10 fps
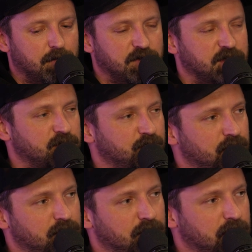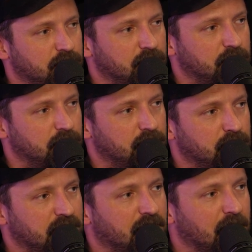just
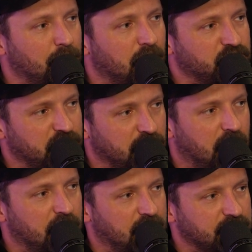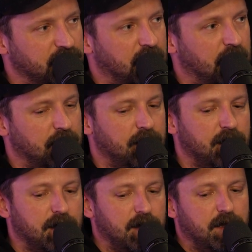be kind of brushing a lot of that aside.
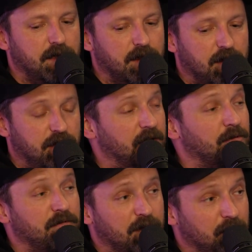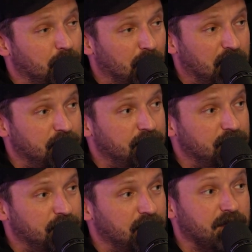They are a very
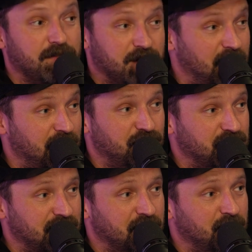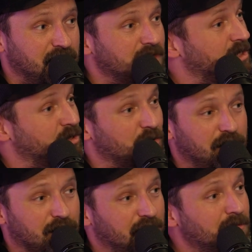brave, tenacious enemy, and you'll
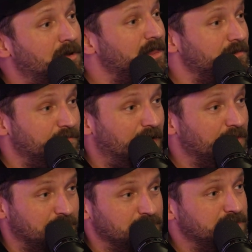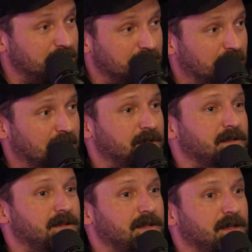hear anybody that fought them say that.
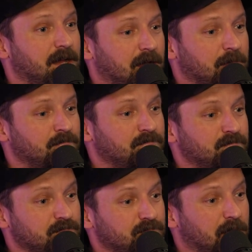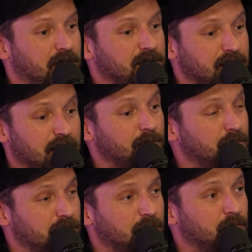But yeah,
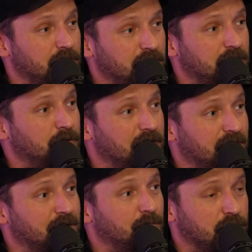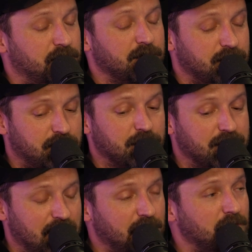we did. We had to
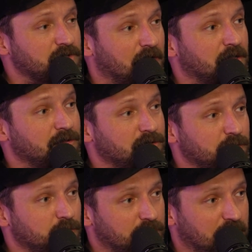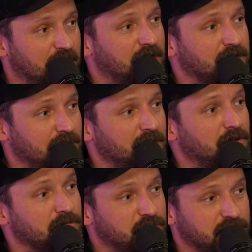take those islands, they had to
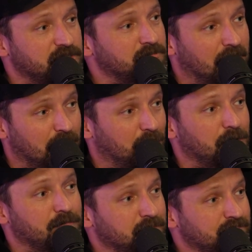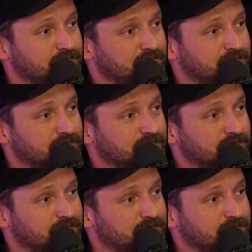kill just about all of them.